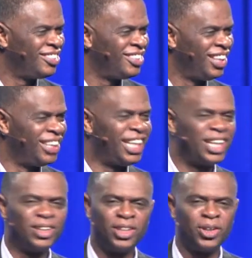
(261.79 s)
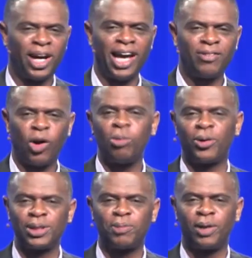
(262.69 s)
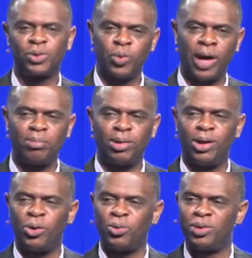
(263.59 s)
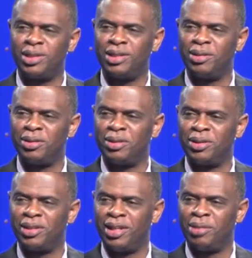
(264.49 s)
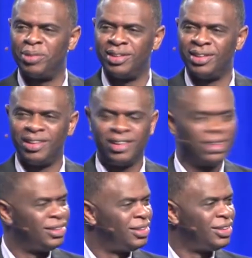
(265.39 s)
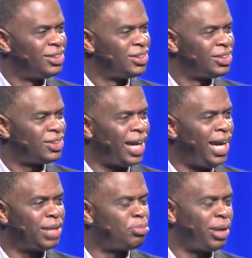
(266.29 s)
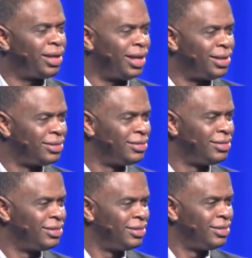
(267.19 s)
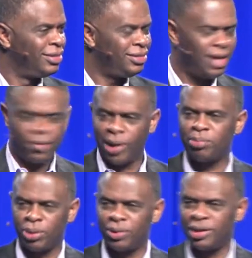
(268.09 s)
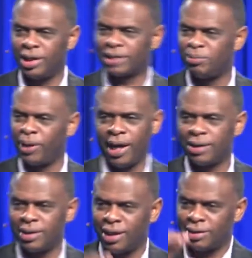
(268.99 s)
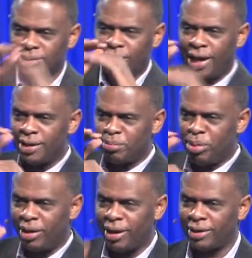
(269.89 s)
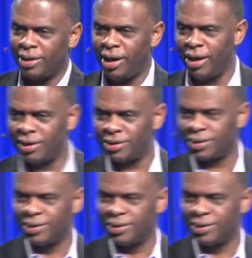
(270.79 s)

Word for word: And then, you know, I have homeowners, but it was right below the, the, the limit. So I had to pay that. Yeah, right below the deductible. I had to not, so I had to pay that cash.